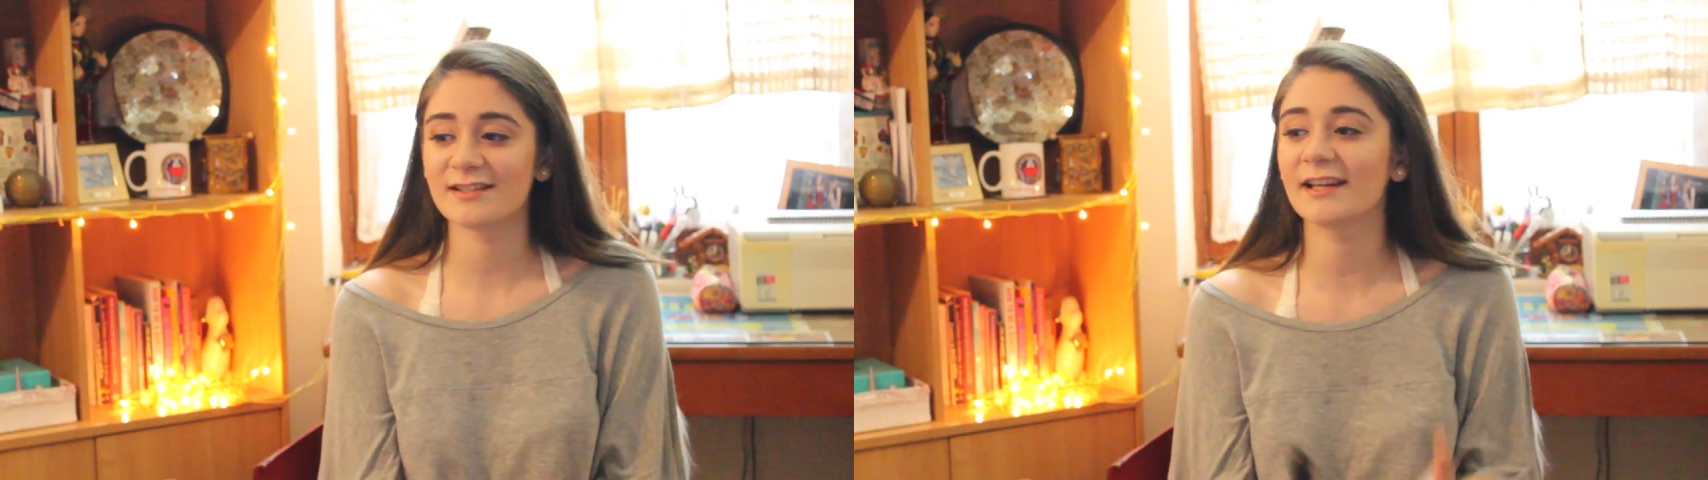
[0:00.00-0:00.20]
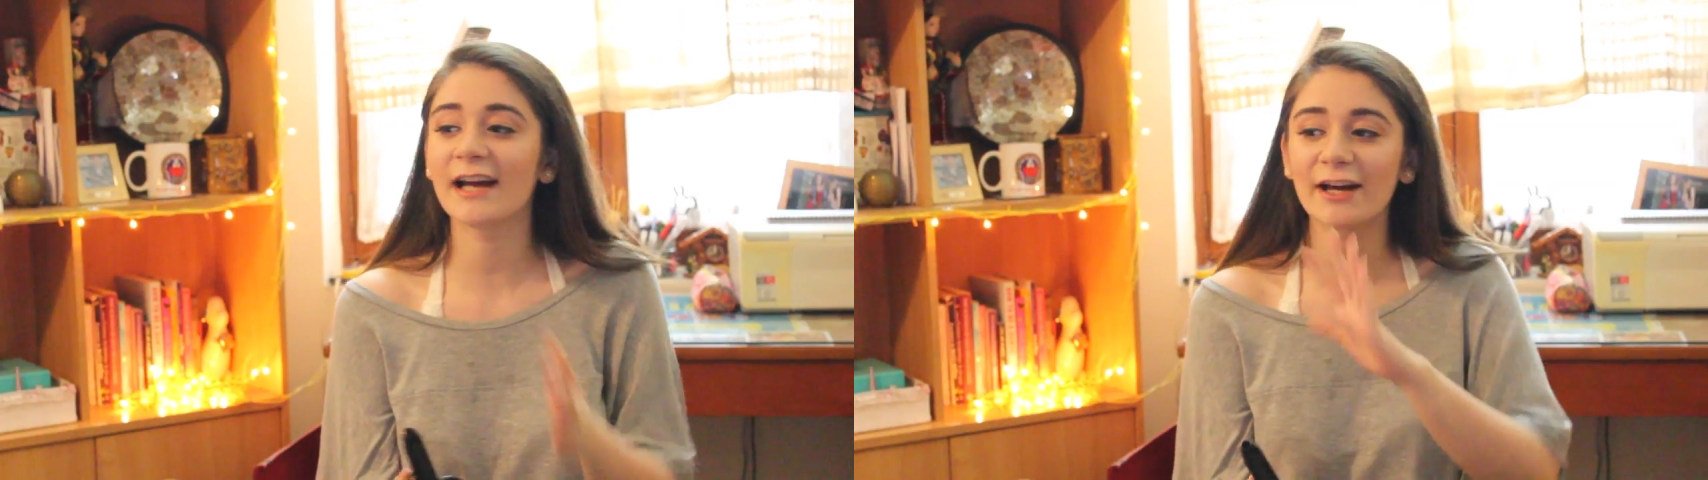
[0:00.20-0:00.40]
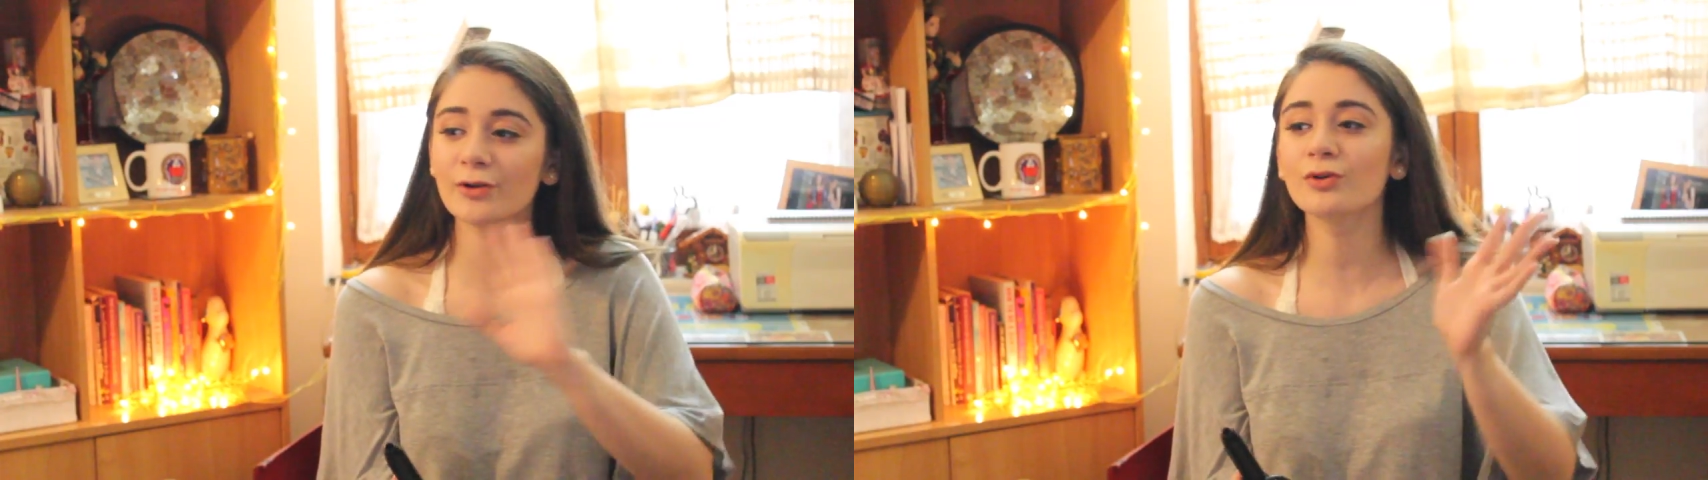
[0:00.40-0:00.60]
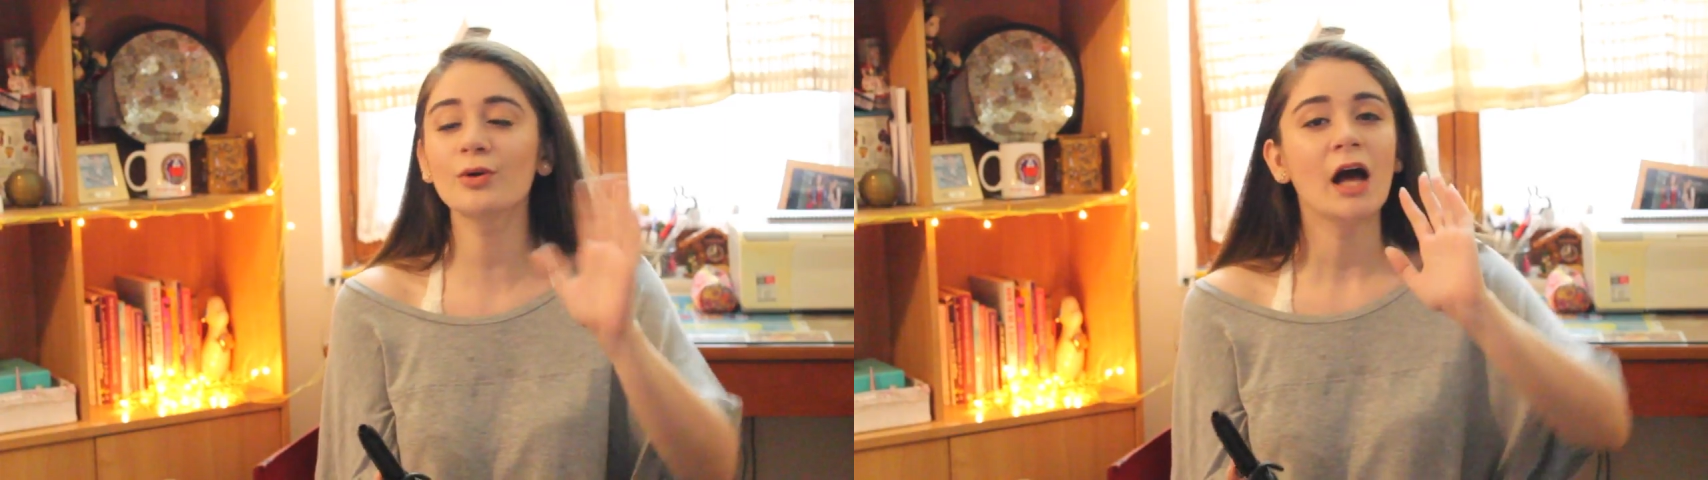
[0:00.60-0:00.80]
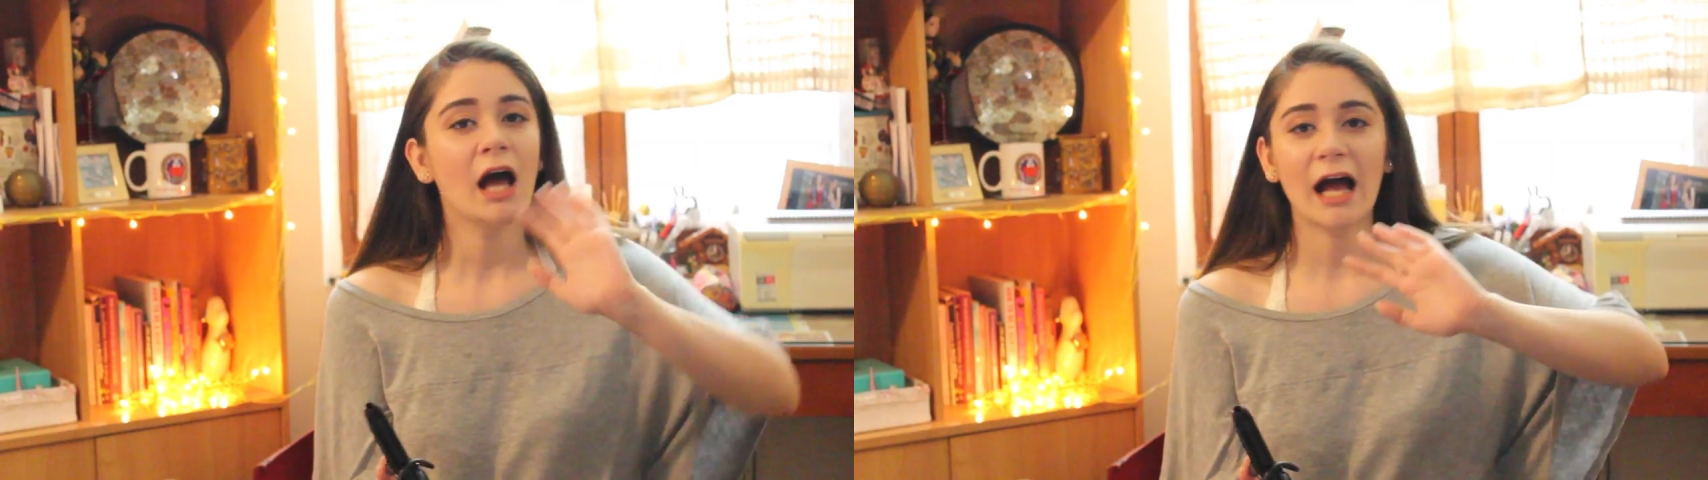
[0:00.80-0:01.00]
Like, I don't
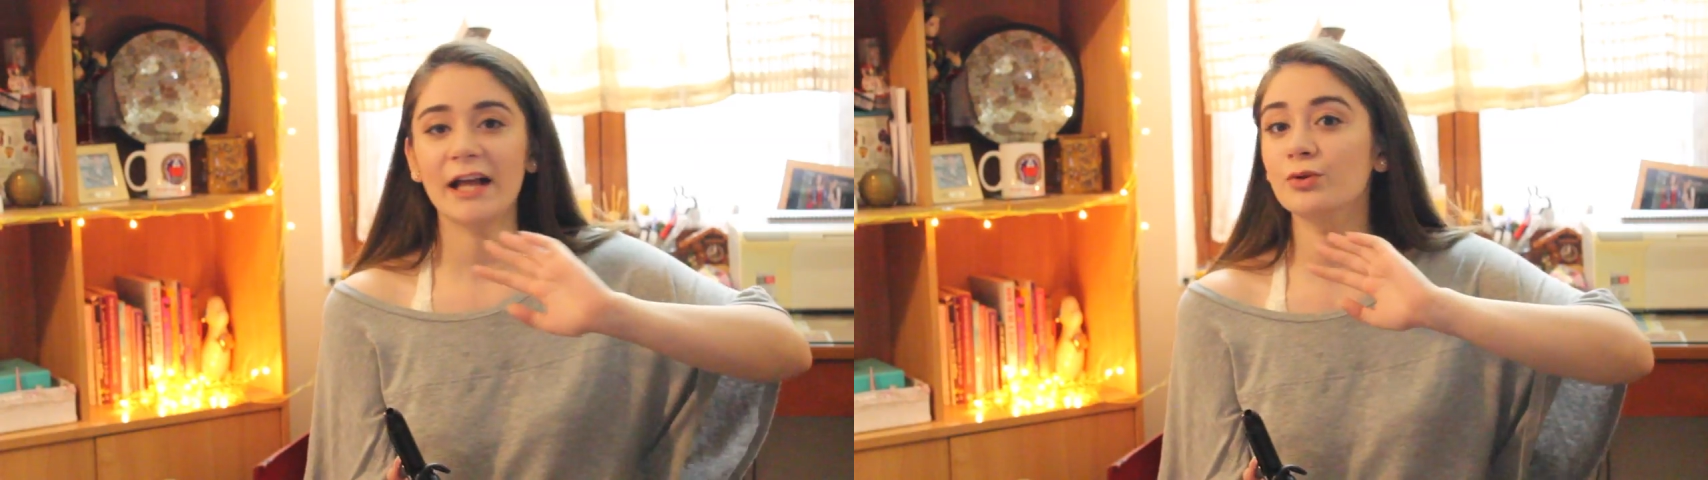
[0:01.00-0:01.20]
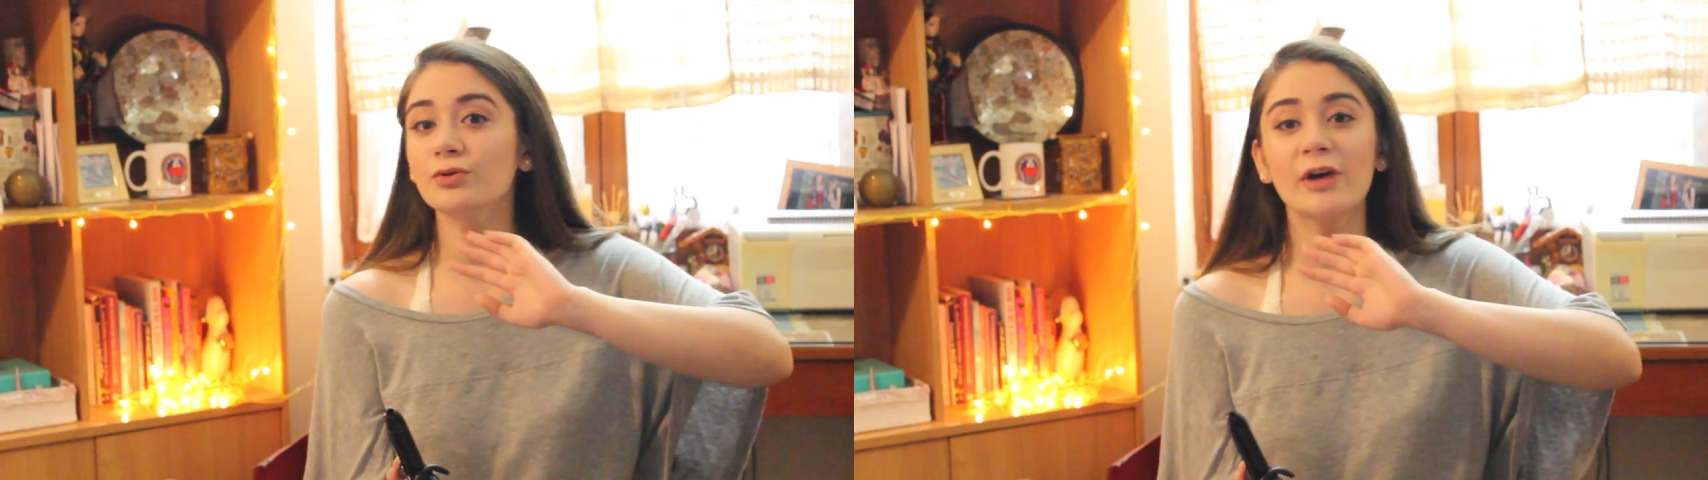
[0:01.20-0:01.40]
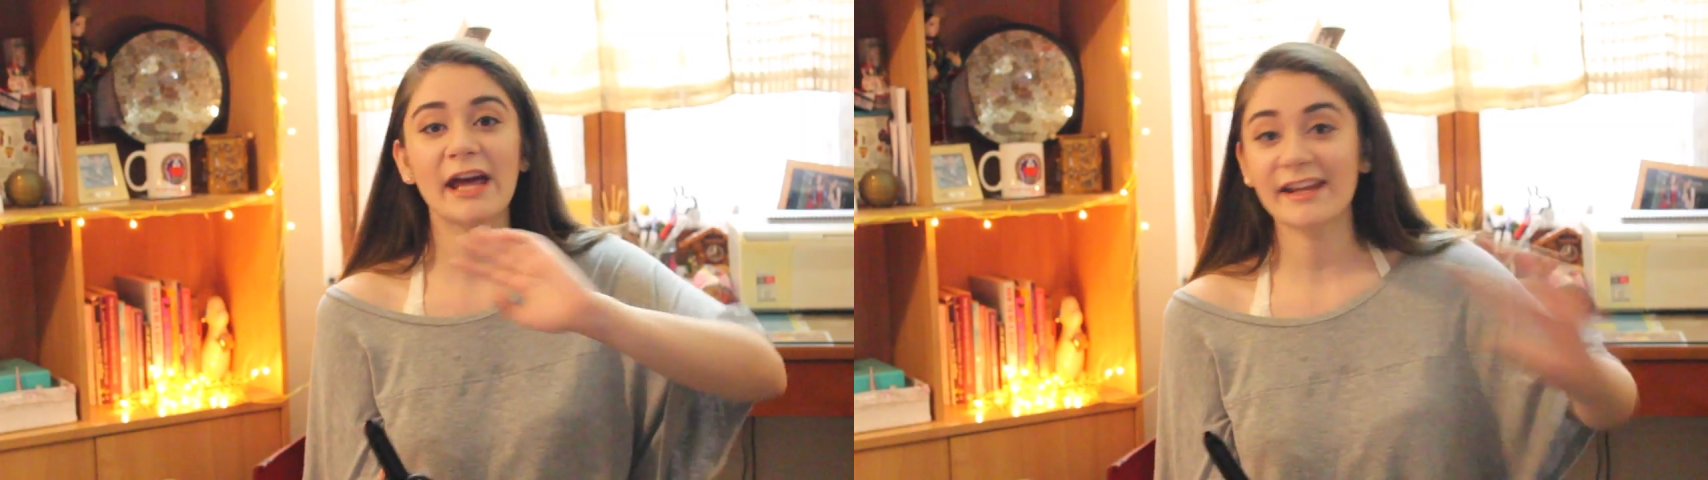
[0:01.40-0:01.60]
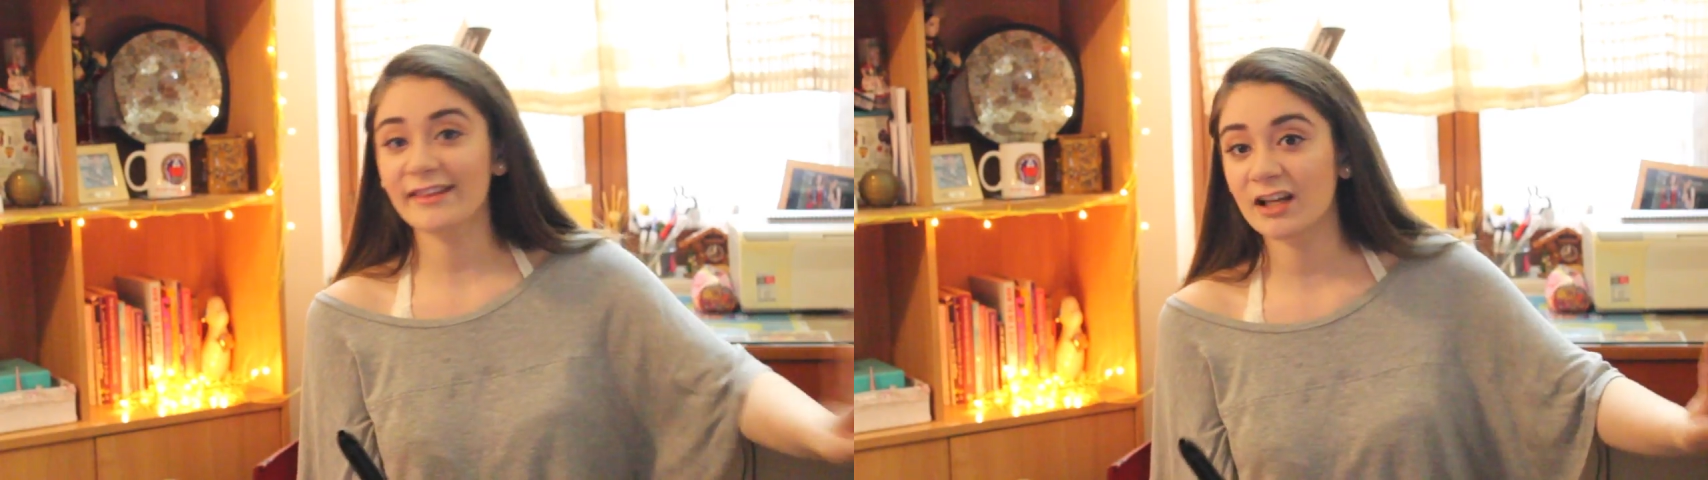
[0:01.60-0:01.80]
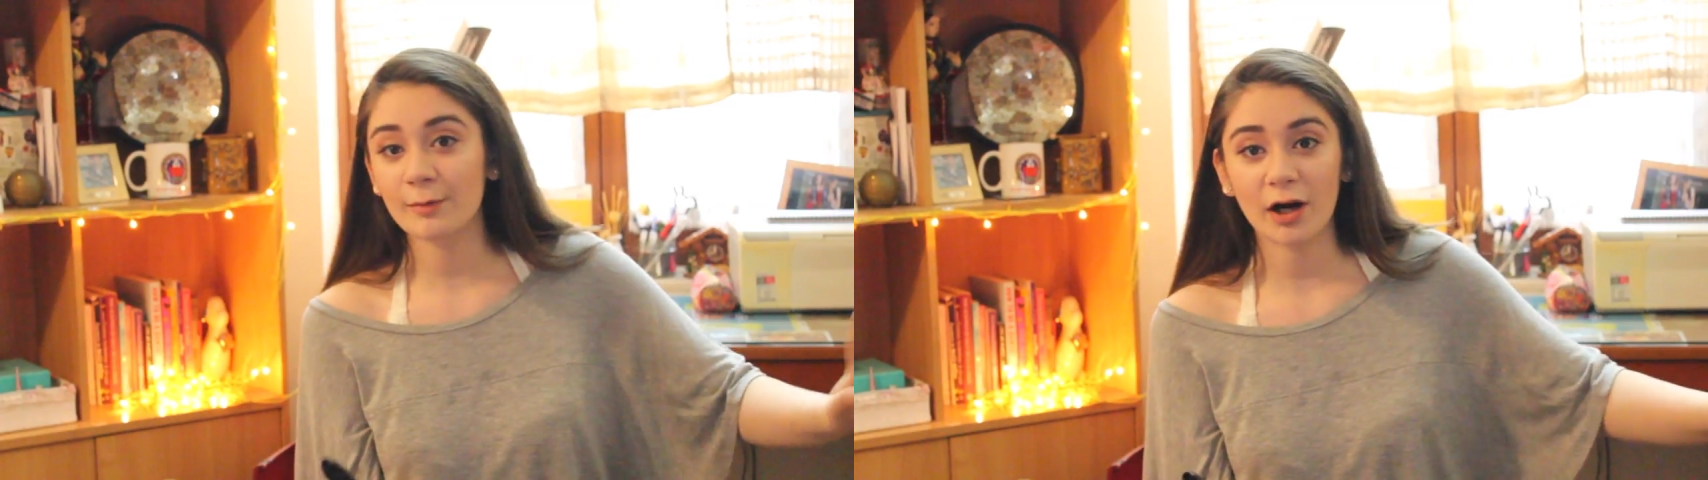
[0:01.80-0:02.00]
know
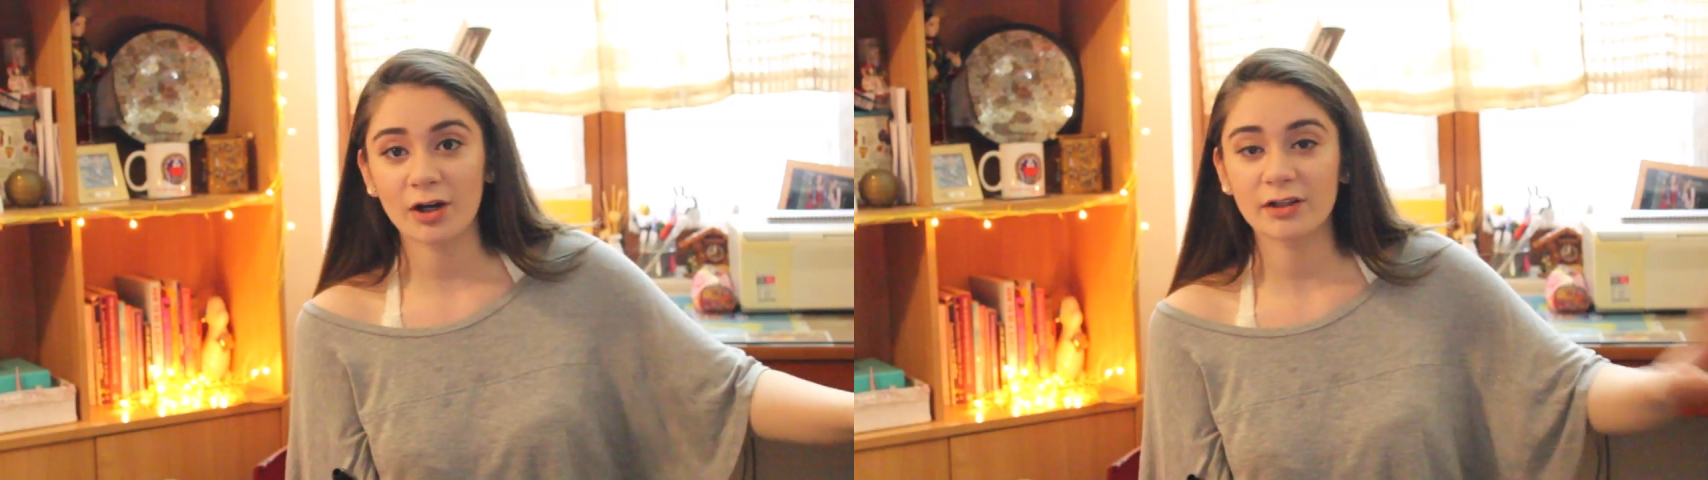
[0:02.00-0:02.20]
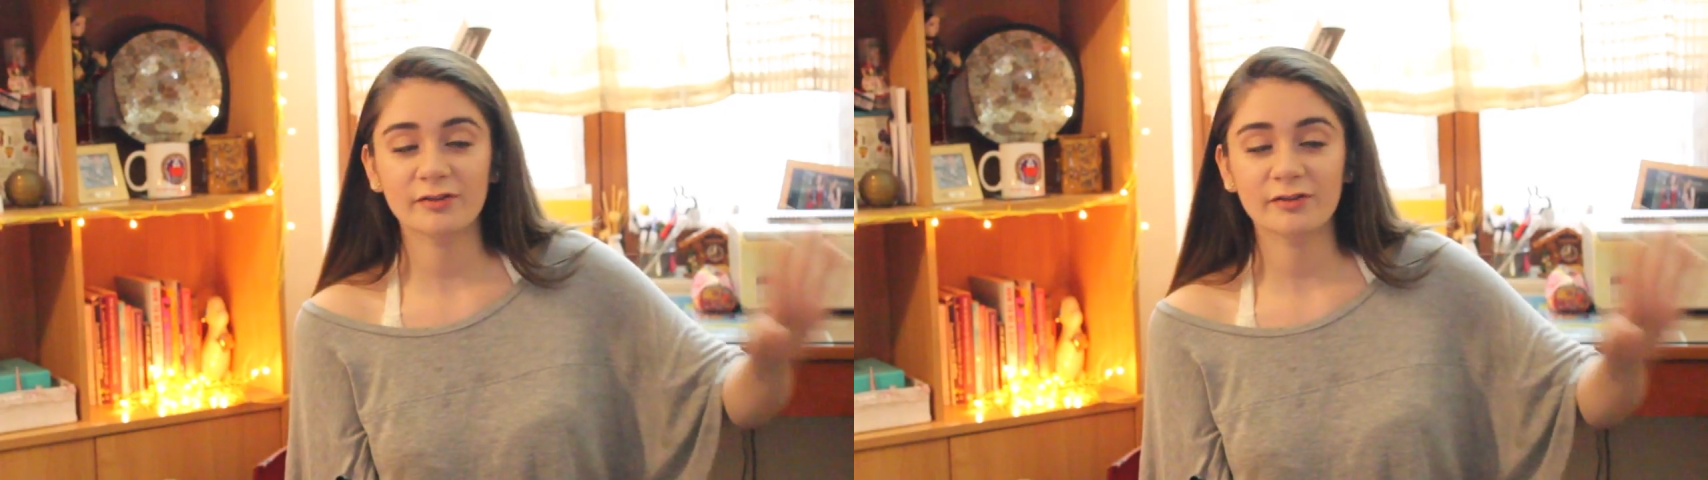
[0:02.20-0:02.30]
anything about